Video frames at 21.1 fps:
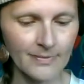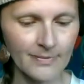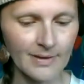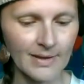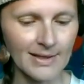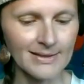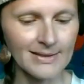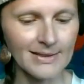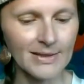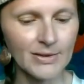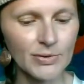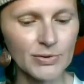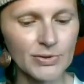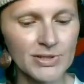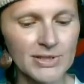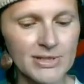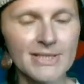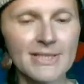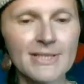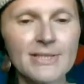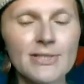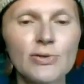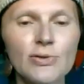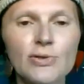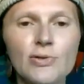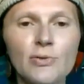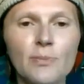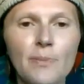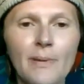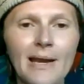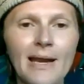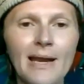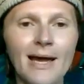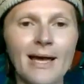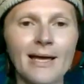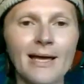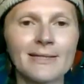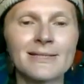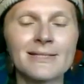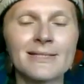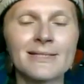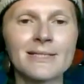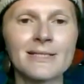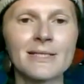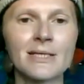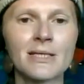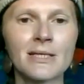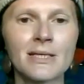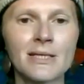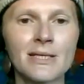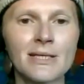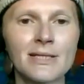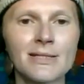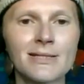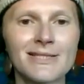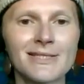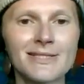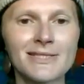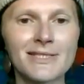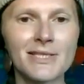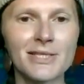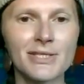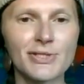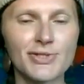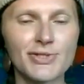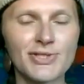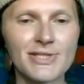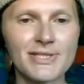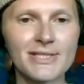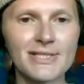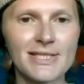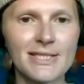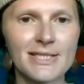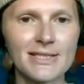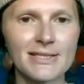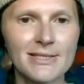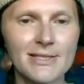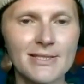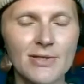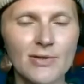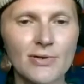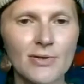And they continue to plant this seed